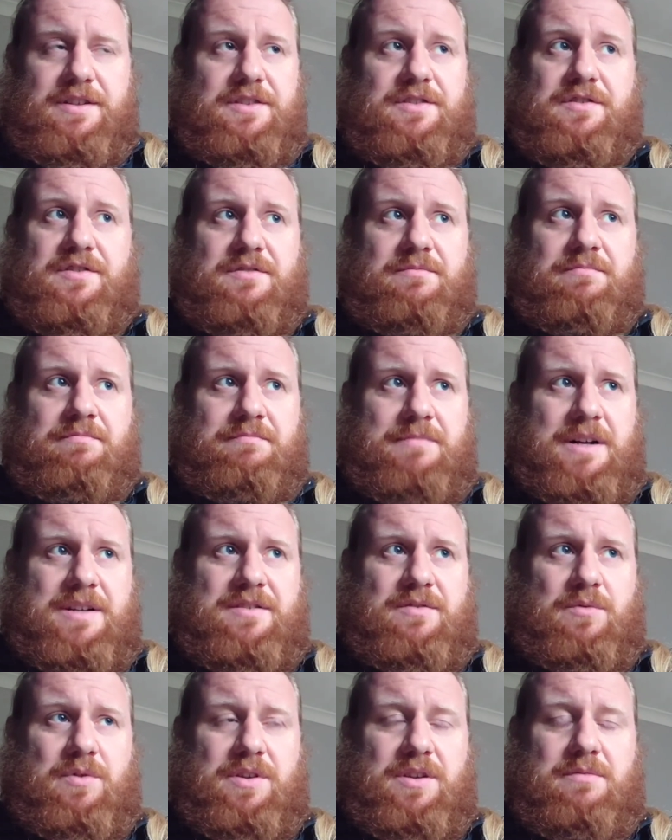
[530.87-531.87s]
it doesn't
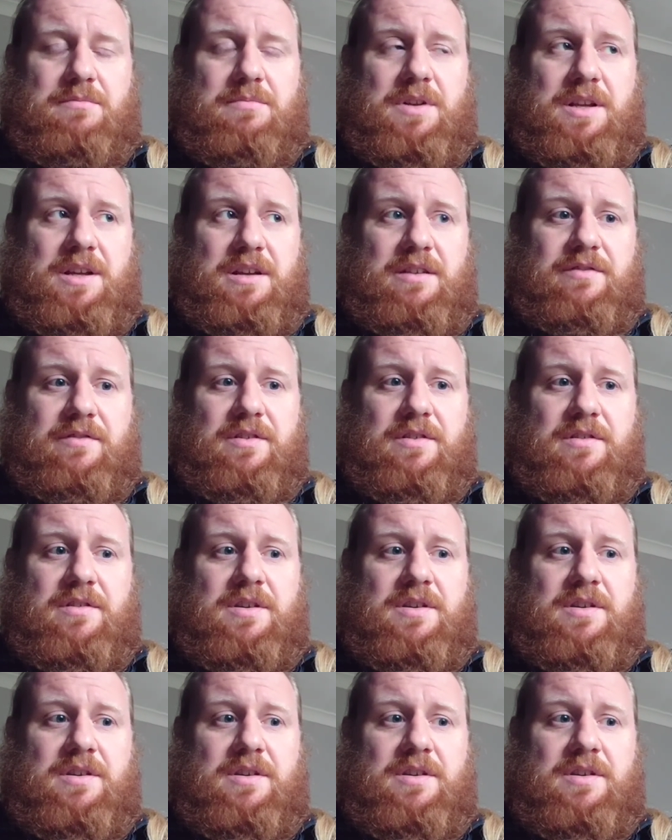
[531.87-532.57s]
matter what you believe,